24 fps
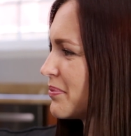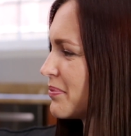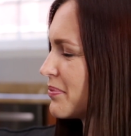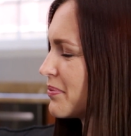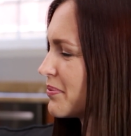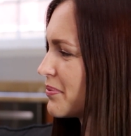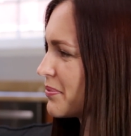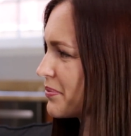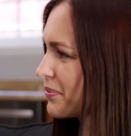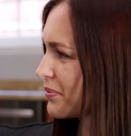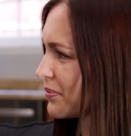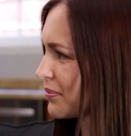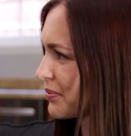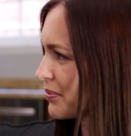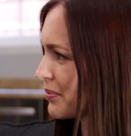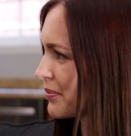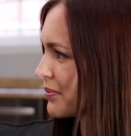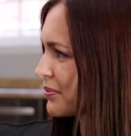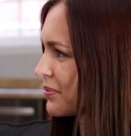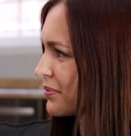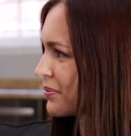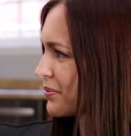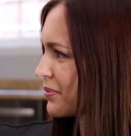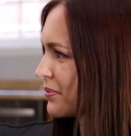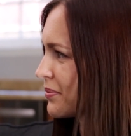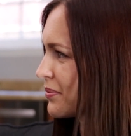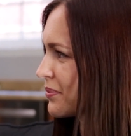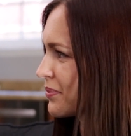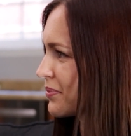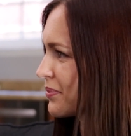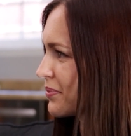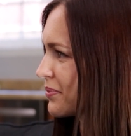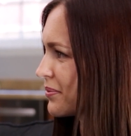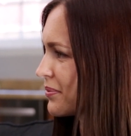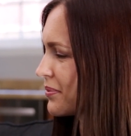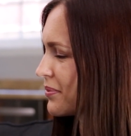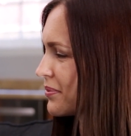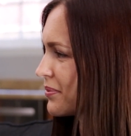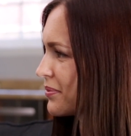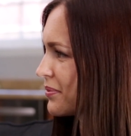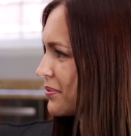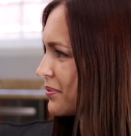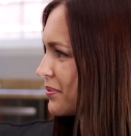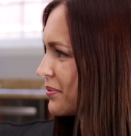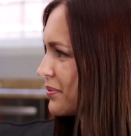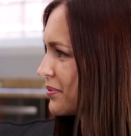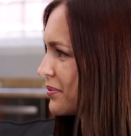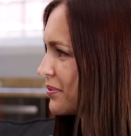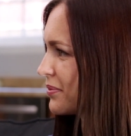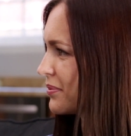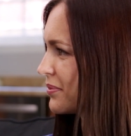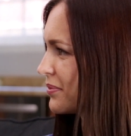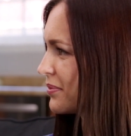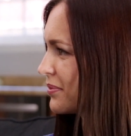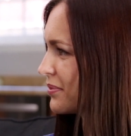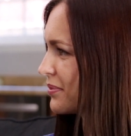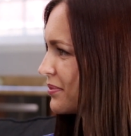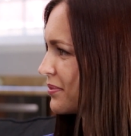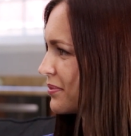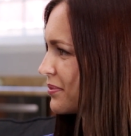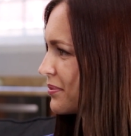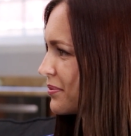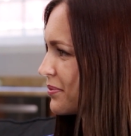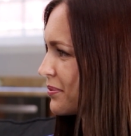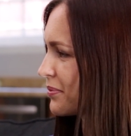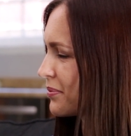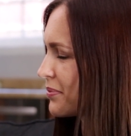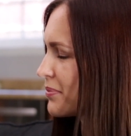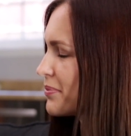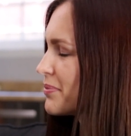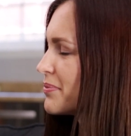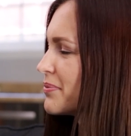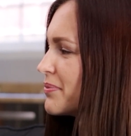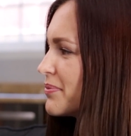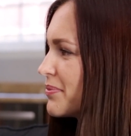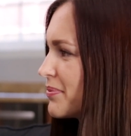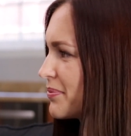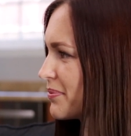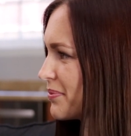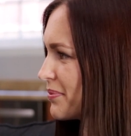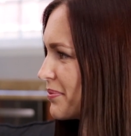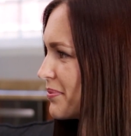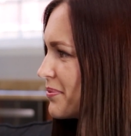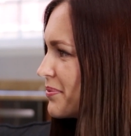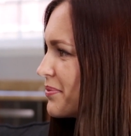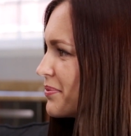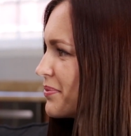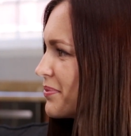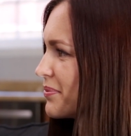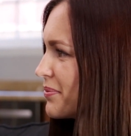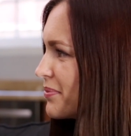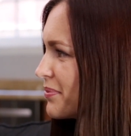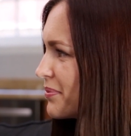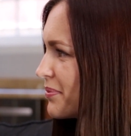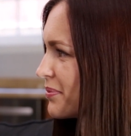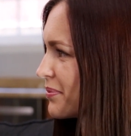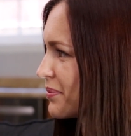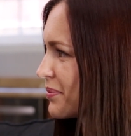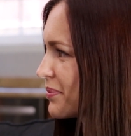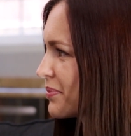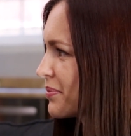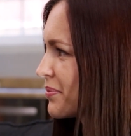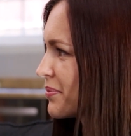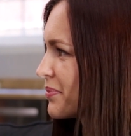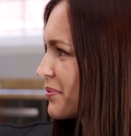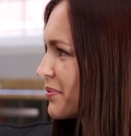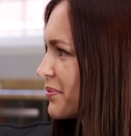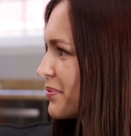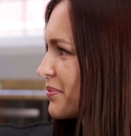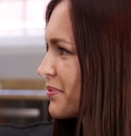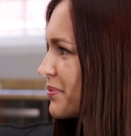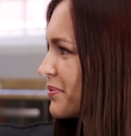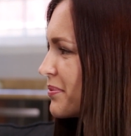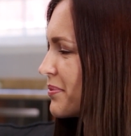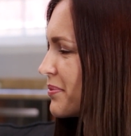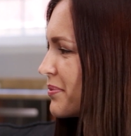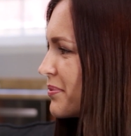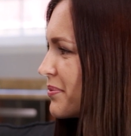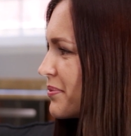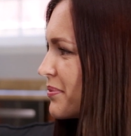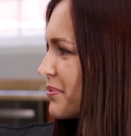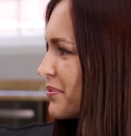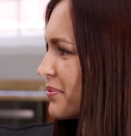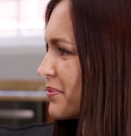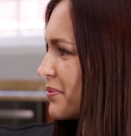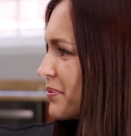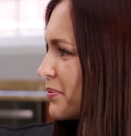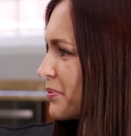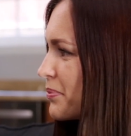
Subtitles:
[no speech]